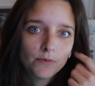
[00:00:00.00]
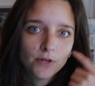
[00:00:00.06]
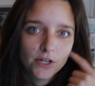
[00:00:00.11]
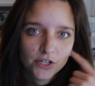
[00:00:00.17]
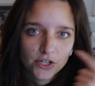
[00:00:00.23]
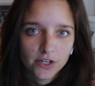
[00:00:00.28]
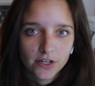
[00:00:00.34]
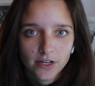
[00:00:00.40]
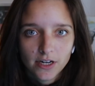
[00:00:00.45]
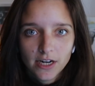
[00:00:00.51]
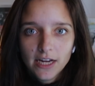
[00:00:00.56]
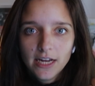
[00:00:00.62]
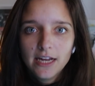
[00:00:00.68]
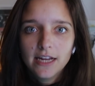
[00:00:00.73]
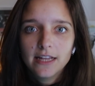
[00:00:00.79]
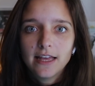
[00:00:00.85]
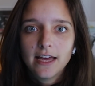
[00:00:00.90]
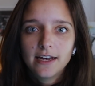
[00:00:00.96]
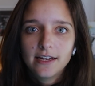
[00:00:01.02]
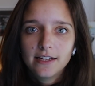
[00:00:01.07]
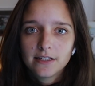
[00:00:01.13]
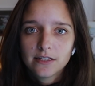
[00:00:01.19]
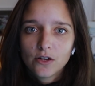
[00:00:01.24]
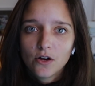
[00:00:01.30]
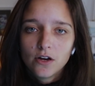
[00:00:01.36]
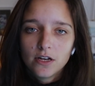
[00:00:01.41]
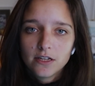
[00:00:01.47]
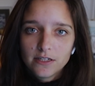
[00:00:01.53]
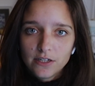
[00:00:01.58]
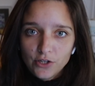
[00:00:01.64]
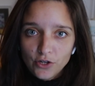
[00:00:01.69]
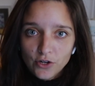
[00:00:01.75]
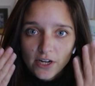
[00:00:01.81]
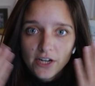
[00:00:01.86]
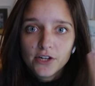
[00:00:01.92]
the pressure that is caused
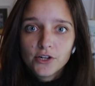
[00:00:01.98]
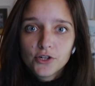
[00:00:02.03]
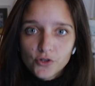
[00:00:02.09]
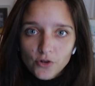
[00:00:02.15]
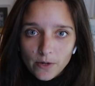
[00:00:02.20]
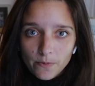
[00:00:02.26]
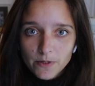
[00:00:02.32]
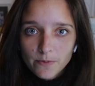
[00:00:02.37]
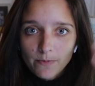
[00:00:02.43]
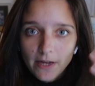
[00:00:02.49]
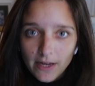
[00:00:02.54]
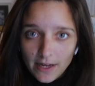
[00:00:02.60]
in your eardrums